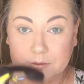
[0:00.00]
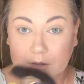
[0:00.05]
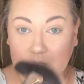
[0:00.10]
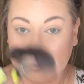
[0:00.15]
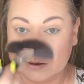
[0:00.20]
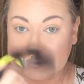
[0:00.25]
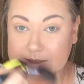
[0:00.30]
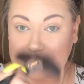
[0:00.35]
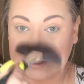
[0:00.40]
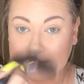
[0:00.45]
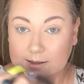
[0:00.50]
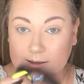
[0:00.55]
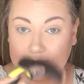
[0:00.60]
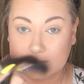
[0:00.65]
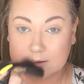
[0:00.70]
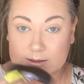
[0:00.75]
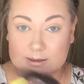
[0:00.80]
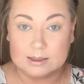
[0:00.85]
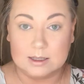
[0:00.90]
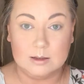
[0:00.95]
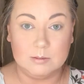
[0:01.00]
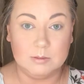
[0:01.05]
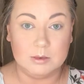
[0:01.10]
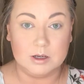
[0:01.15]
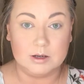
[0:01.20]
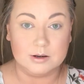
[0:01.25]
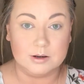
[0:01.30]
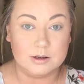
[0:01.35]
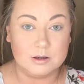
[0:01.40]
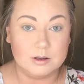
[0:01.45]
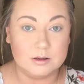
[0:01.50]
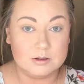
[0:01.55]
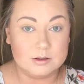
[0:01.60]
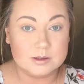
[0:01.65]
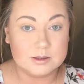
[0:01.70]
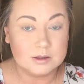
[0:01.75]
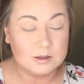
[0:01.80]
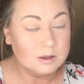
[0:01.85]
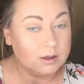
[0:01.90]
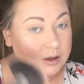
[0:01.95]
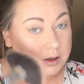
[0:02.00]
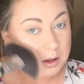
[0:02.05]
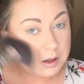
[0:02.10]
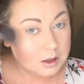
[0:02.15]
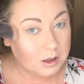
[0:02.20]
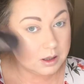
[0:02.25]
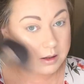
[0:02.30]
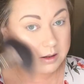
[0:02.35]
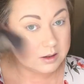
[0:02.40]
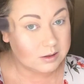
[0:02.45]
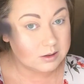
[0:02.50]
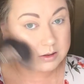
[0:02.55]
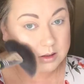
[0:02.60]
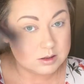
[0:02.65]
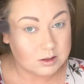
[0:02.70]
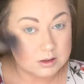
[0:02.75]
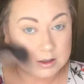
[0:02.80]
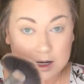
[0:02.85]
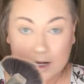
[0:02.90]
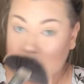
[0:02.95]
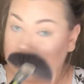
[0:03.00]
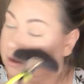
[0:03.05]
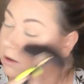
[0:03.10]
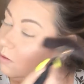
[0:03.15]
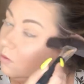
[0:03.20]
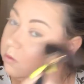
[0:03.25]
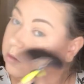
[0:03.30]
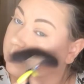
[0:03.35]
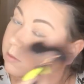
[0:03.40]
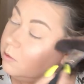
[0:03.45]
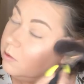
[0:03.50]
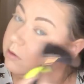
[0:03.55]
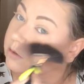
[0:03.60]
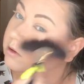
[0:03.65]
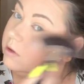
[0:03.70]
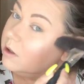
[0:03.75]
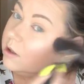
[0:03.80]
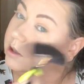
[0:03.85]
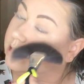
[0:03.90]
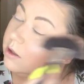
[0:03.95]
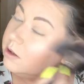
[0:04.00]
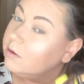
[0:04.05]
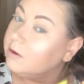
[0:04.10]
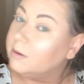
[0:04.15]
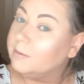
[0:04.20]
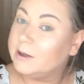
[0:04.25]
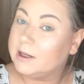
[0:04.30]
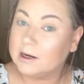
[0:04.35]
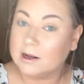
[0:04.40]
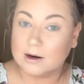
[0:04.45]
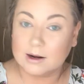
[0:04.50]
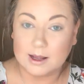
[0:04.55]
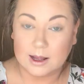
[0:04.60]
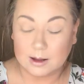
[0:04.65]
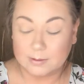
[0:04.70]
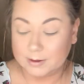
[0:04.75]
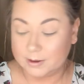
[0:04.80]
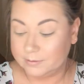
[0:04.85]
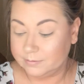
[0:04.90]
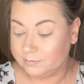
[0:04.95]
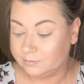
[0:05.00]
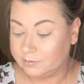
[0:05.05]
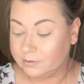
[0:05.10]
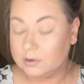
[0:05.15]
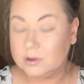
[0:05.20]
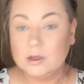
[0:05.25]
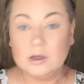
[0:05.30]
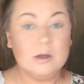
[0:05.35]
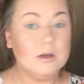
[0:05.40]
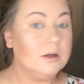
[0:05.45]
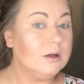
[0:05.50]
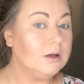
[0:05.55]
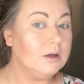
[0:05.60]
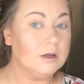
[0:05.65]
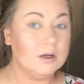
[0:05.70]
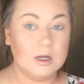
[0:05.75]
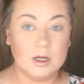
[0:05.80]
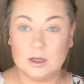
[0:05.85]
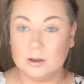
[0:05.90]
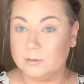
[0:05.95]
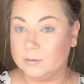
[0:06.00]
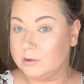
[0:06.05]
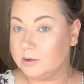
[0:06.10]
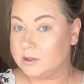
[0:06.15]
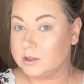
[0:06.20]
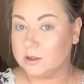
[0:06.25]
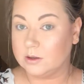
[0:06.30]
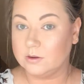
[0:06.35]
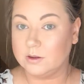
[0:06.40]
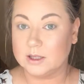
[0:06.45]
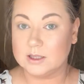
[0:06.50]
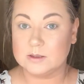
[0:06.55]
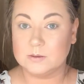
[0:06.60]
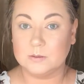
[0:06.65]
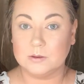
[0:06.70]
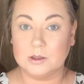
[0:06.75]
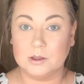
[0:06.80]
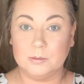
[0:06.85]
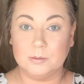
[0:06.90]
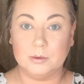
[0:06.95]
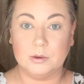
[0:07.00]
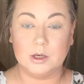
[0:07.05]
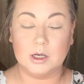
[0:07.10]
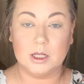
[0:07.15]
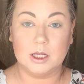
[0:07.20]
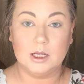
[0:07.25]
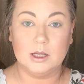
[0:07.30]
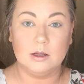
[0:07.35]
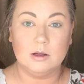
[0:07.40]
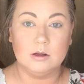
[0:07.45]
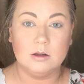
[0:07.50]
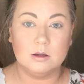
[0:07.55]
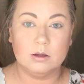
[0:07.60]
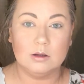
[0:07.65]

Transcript: I always highlight in the same areas. I think it's just not normal, like, you know what I mean, out of habit. So that's really pretty.